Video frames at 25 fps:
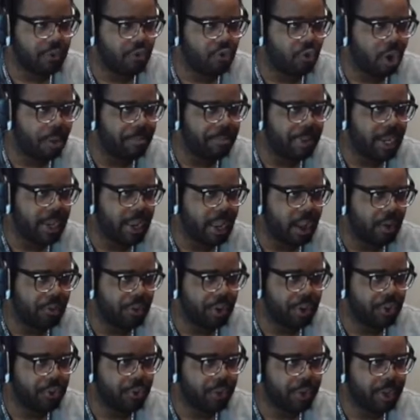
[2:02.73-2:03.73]
of dropping down
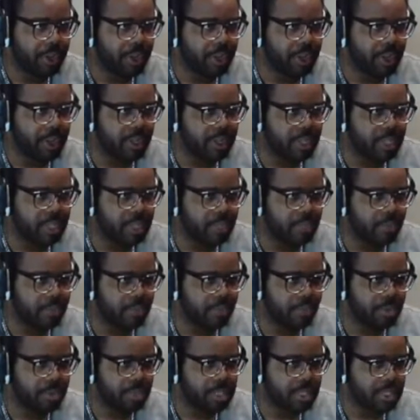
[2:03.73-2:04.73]
and doing a team
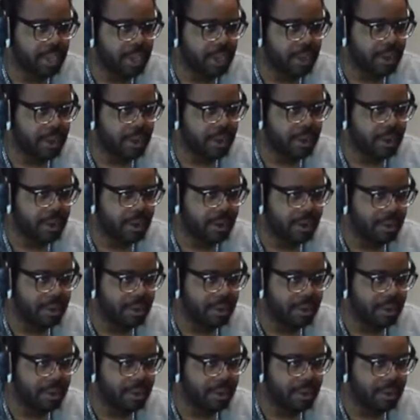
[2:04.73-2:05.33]
throw to get it.